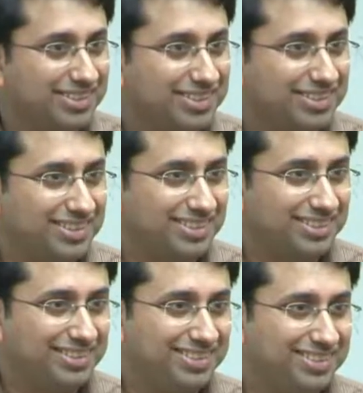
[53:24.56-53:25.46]

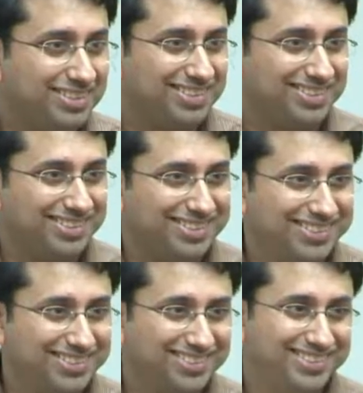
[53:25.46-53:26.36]

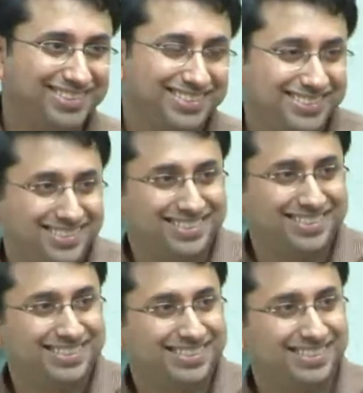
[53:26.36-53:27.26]

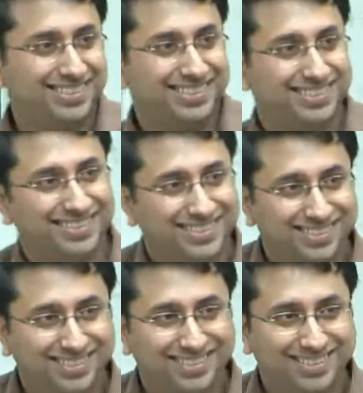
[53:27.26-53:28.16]

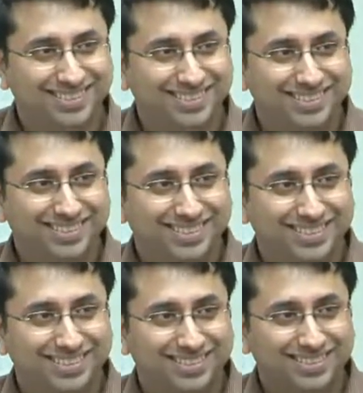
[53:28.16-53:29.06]

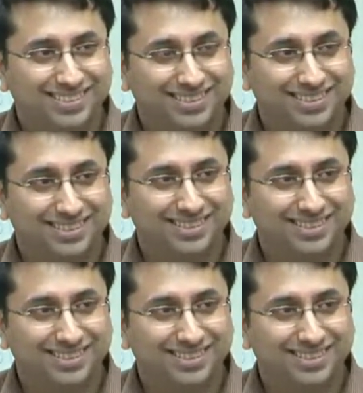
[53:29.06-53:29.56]
[no speech]